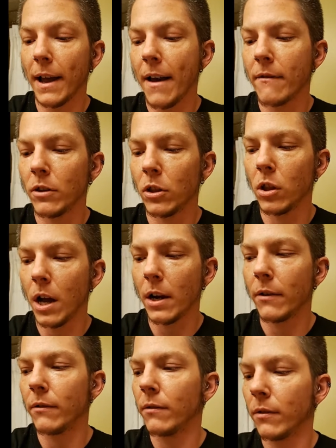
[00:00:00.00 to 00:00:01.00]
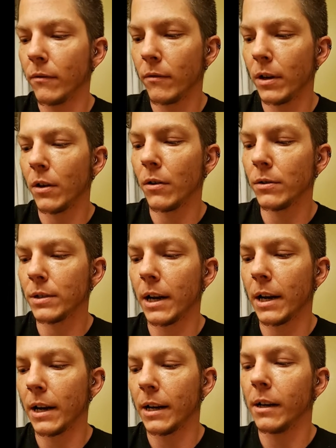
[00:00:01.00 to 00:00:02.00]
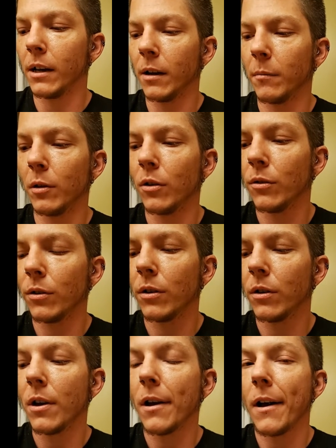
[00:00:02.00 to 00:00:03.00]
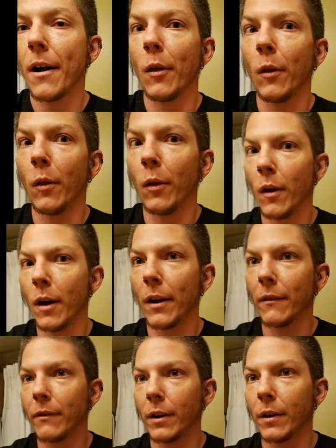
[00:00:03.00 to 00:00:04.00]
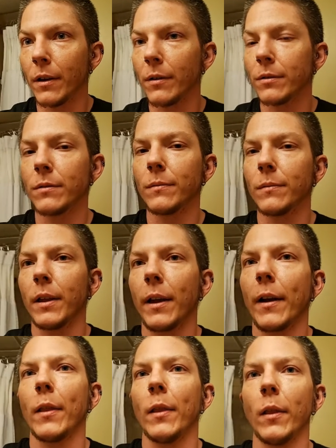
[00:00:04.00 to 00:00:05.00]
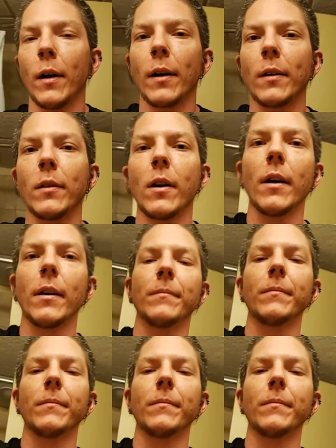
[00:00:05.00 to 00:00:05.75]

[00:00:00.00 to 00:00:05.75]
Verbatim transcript: have a lot of videos that I need to upload. A lot of videos. Like a lot, a lot.